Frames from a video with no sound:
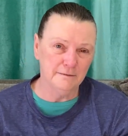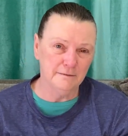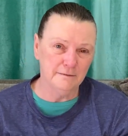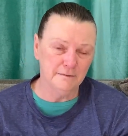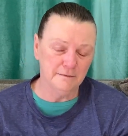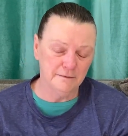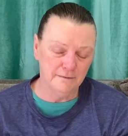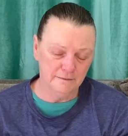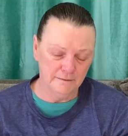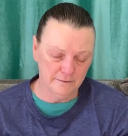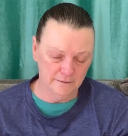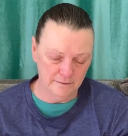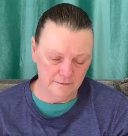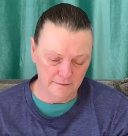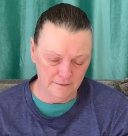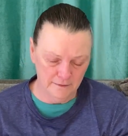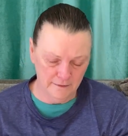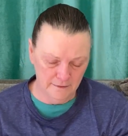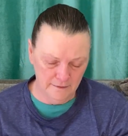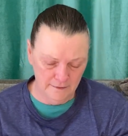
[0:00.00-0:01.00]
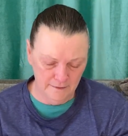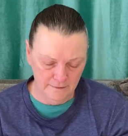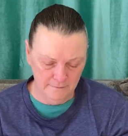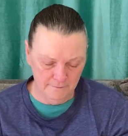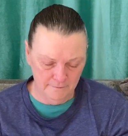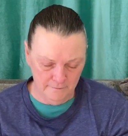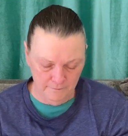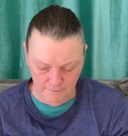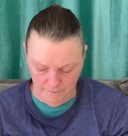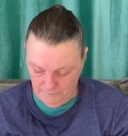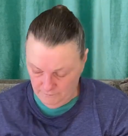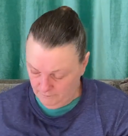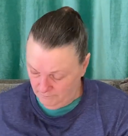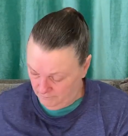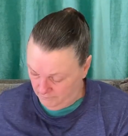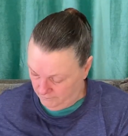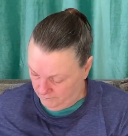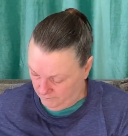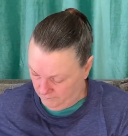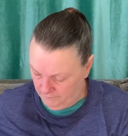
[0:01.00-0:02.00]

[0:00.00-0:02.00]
No one is speaking in this clip.